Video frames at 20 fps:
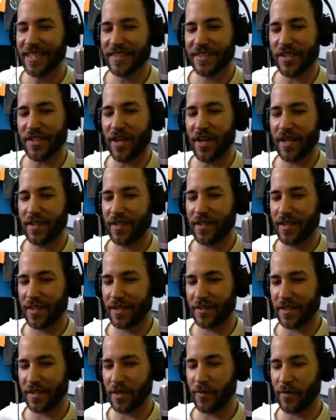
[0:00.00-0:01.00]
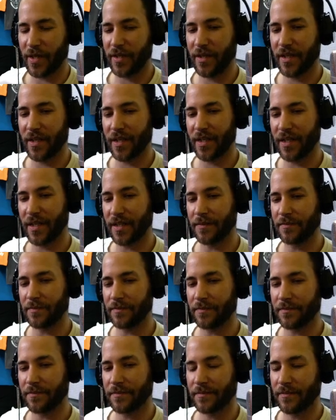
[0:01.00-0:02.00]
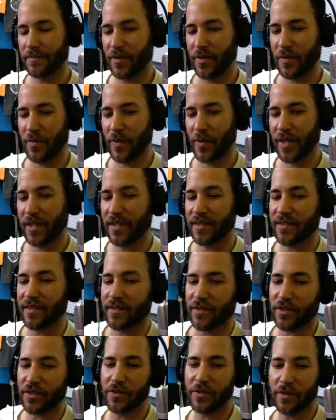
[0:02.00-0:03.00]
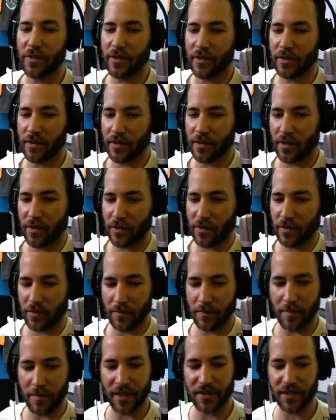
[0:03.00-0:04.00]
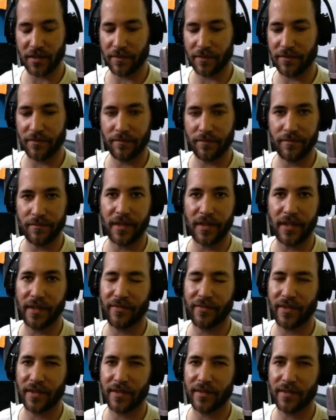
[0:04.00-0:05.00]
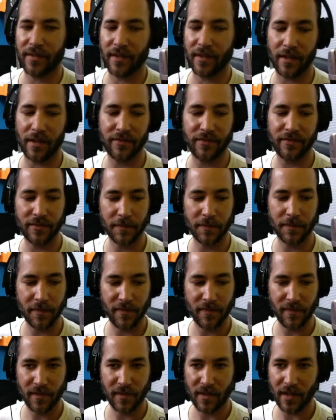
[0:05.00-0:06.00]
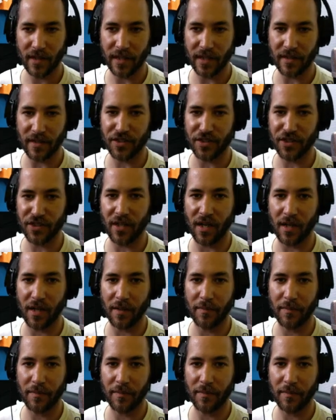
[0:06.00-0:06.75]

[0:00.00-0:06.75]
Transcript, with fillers: so I don't, I don't know. We, uh, we listen to a, a whole bunch of different stuff in the shop.